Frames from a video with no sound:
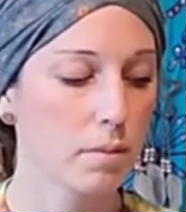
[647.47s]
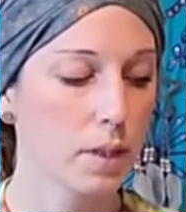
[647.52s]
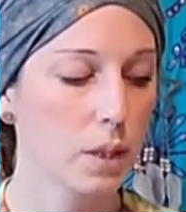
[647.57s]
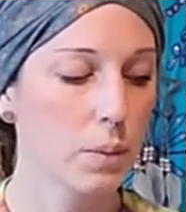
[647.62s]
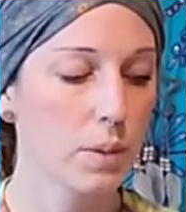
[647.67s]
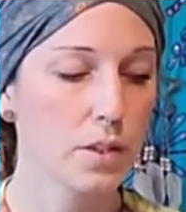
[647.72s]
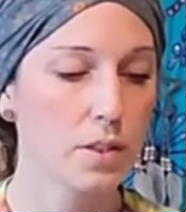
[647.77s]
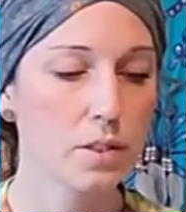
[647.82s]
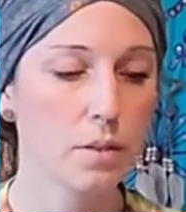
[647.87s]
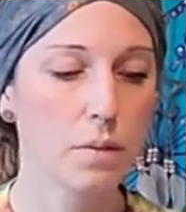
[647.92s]

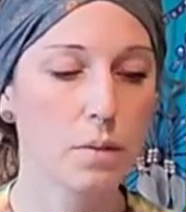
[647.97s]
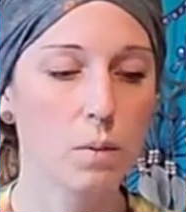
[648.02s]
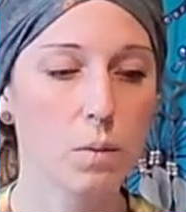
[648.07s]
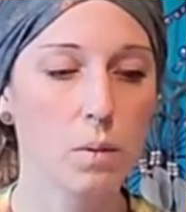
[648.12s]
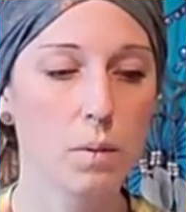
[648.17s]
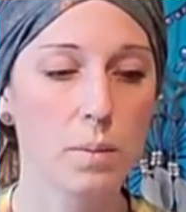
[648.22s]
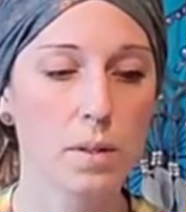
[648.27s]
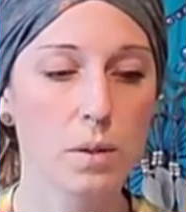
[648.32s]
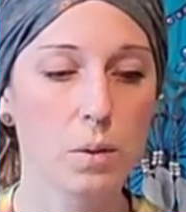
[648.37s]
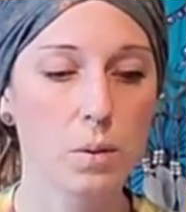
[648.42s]
We also have a
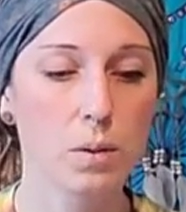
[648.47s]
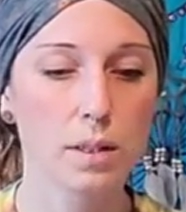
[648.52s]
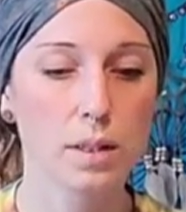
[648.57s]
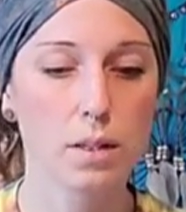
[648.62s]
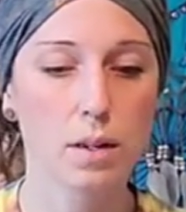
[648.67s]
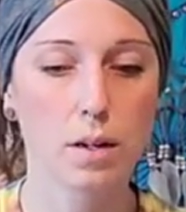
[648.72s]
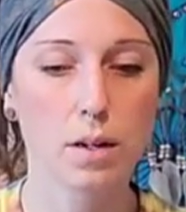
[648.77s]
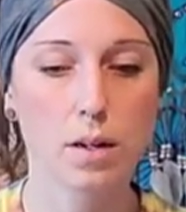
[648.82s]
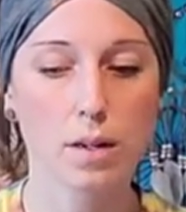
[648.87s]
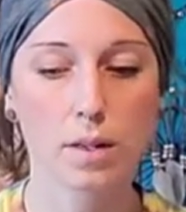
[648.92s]
woman
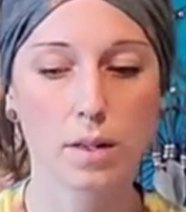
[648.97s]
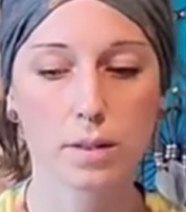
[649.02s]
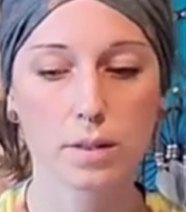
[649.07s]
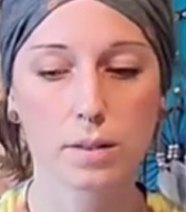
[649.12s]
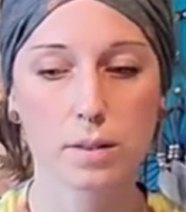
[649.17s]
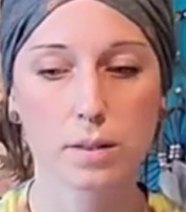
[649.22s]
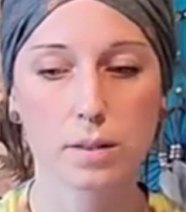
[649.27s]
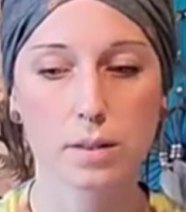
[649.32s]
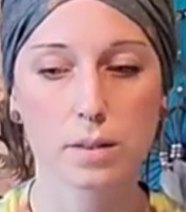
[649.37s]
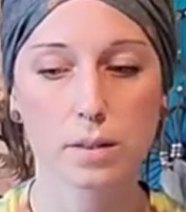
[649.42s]
holding a
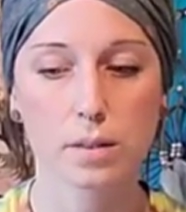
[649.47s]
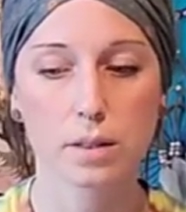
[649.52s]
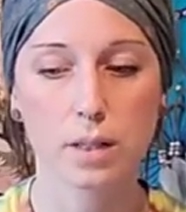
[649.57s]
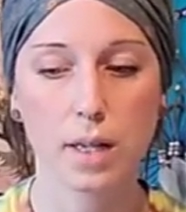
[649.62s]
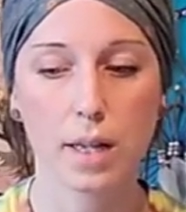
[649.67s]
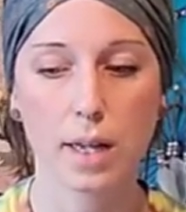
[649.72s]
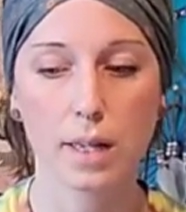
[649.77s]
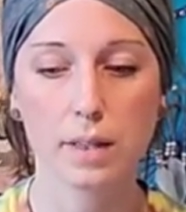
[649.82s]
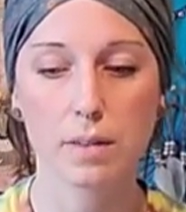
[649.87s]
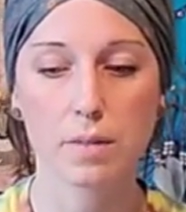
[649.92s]
heart
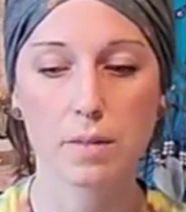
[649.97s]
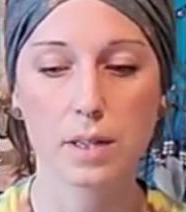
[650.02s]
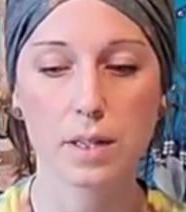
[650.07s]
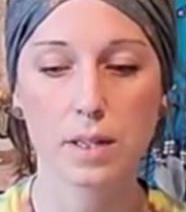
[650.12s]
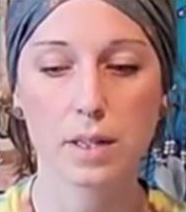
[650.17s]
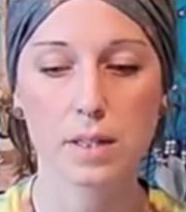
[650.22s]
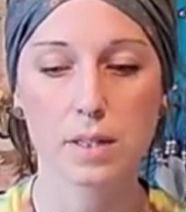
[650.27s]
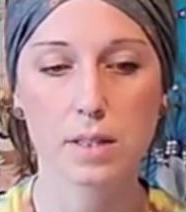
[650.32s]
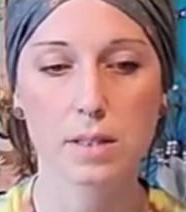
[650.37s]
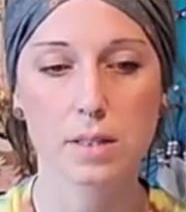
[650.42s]
and the
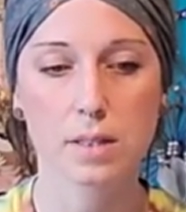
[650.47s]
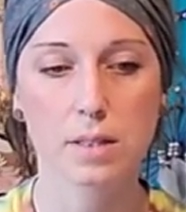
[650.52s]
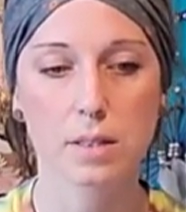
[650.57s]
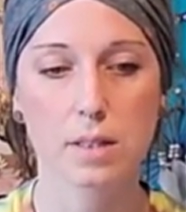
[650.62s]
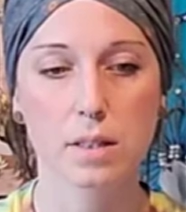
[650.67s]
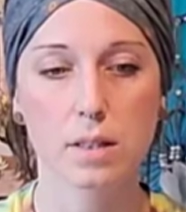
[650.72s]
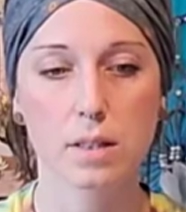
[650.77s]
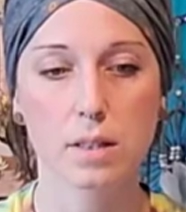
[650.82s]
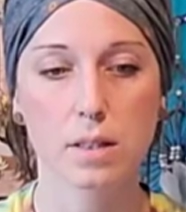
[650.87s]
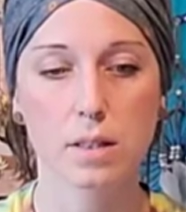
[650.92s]
Venus,
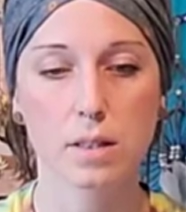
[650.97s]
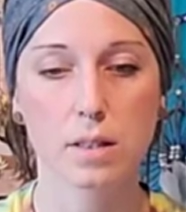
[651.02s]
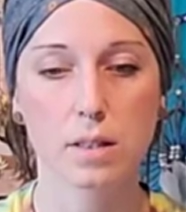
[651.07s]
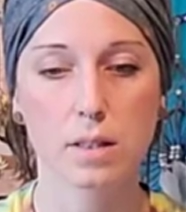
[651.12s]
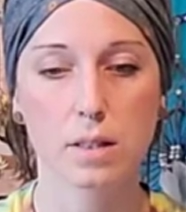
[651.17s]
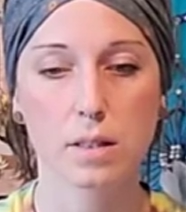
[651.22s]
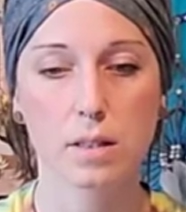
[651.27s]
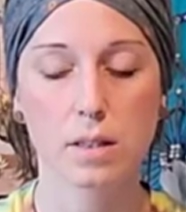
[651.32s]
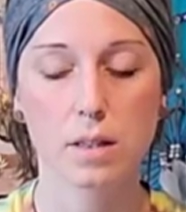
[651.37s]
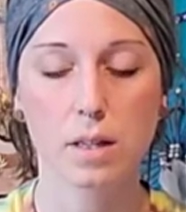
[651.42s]

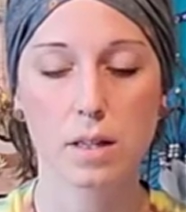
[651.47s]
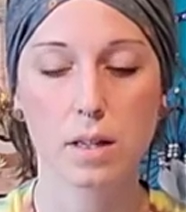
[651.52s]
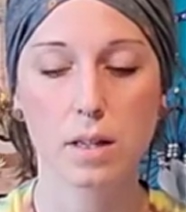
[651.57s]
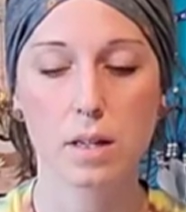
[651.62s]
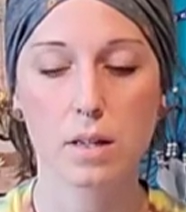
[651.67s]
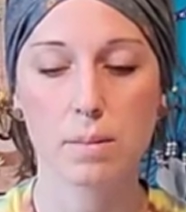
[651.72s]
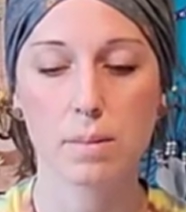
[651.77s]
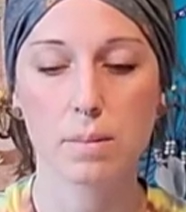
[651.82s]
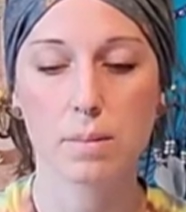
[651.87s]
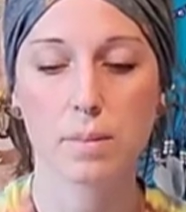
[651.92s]

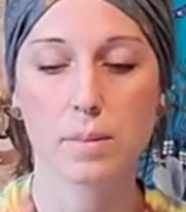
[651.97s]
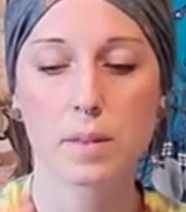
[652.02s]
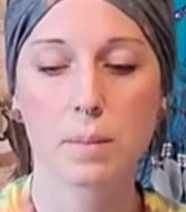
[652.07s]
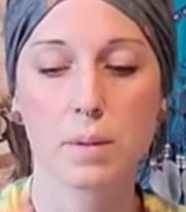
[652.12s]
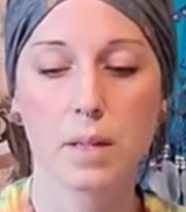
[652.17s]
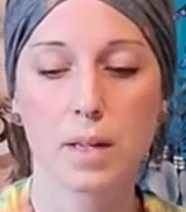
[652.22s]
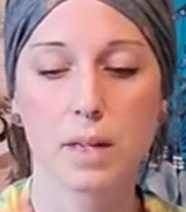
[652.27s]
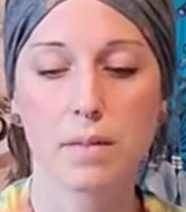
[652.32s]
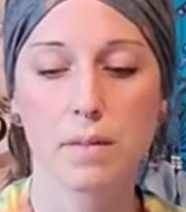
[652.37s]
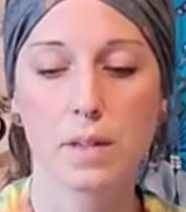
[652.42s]
the
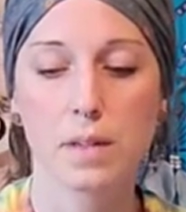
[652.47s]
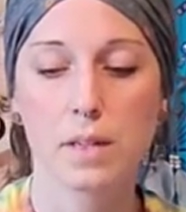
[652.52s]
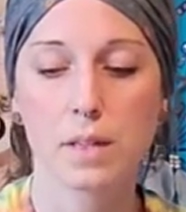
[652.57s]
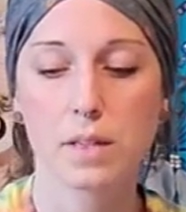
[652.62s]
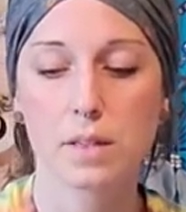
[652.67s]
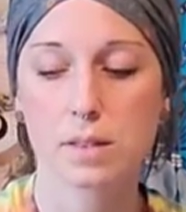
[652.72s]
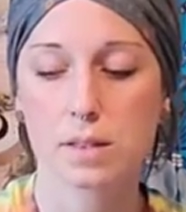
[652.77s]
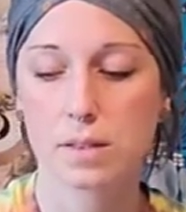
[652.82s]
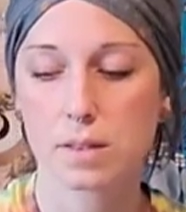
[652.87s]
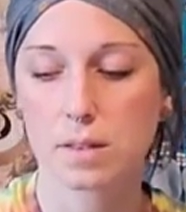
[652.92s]
planet
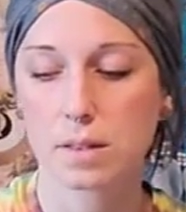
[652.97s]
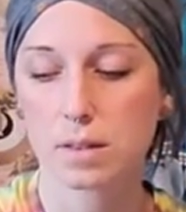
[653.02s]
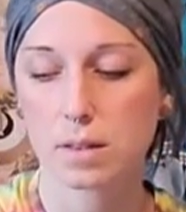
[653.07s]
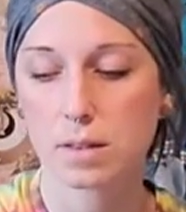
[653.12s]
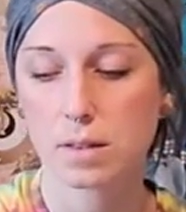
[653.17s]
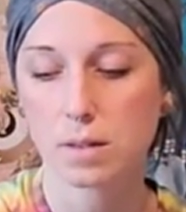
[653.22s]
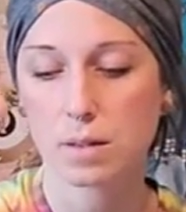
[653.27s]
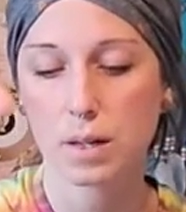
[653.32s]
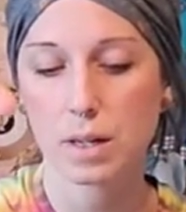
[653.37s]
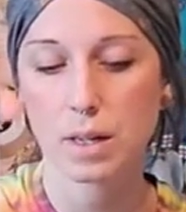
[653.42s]
Venus,
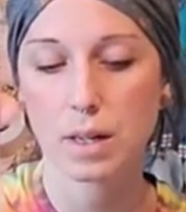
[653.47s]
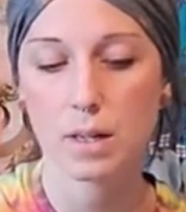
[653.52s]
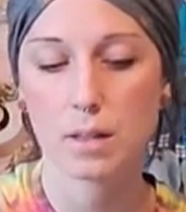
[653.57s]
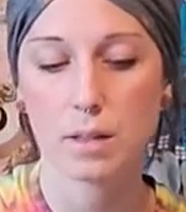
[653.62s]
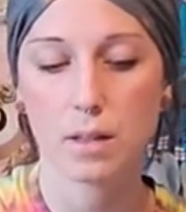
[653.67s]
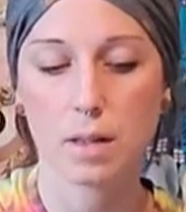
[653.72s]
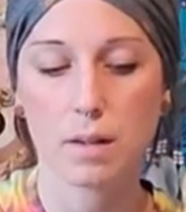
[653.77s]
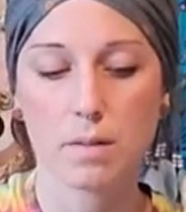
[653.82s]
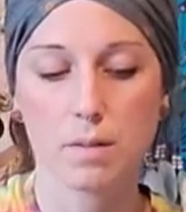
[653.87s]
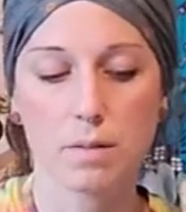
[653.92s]
okay?
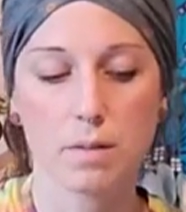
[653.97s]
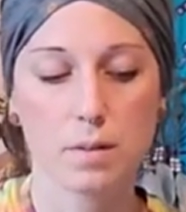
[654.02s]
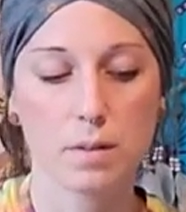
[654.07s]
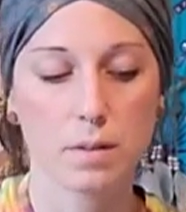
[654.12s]
Love.